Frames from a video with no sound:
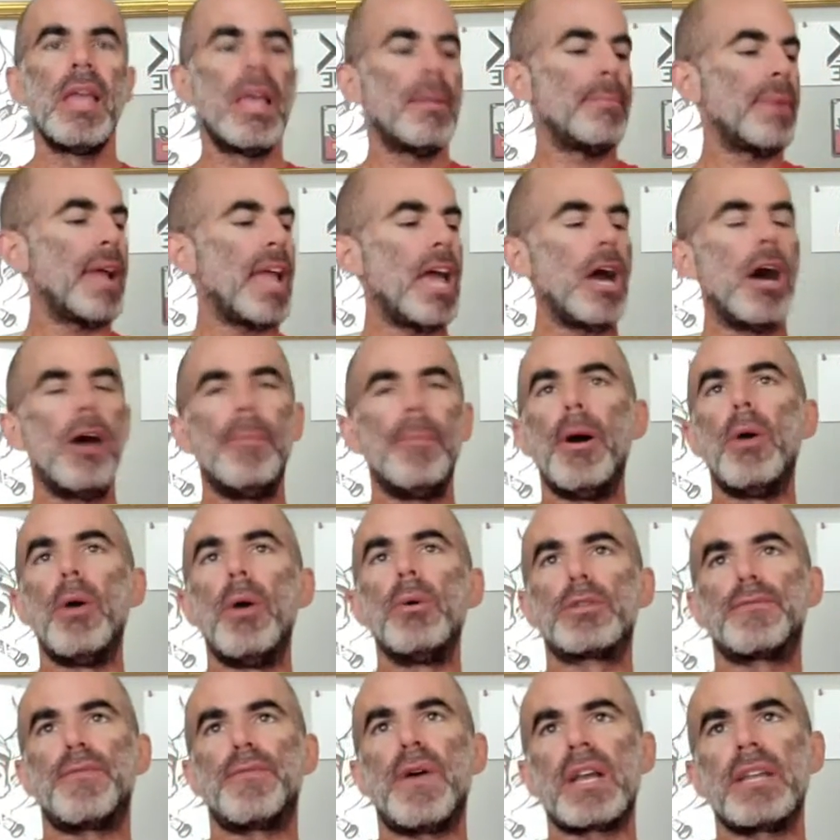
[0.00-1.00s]
My elbow
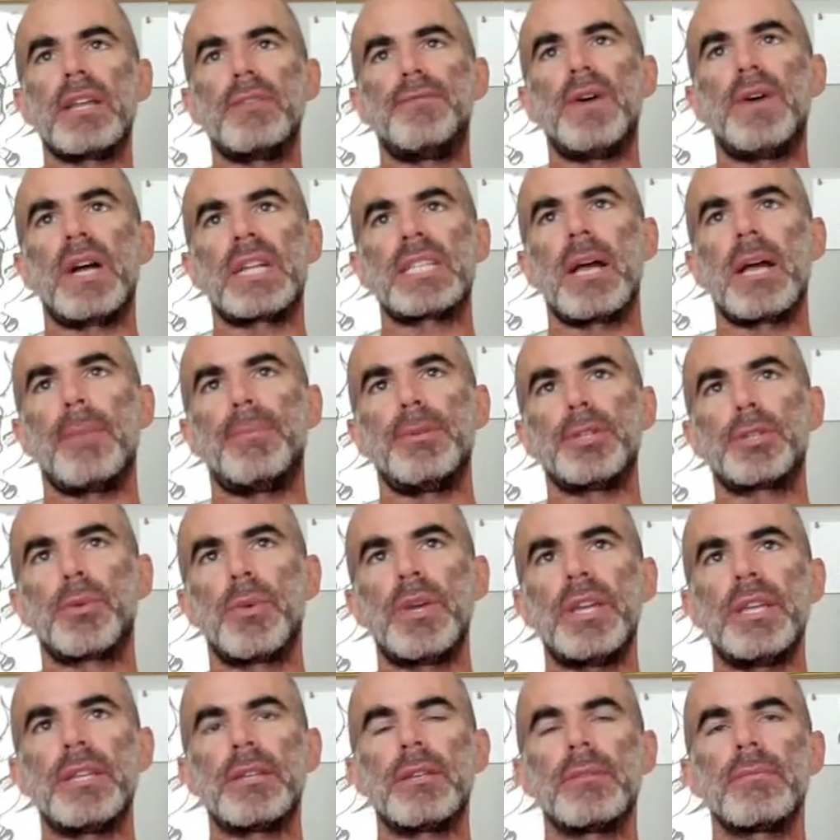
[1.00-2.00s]
was fucking fucked up and
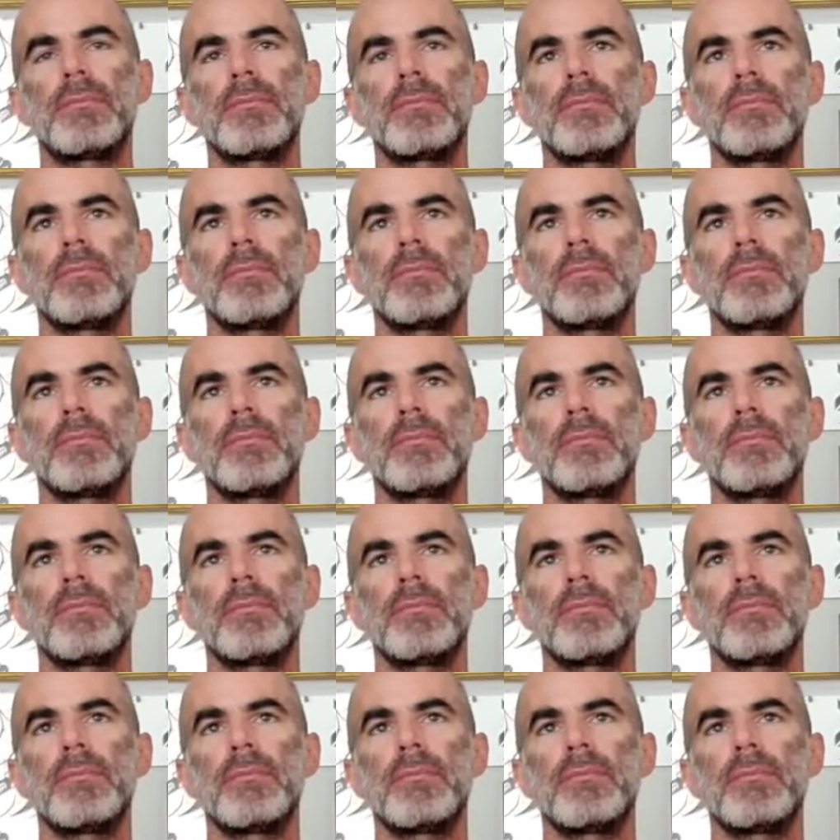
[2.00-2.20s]
tweaked.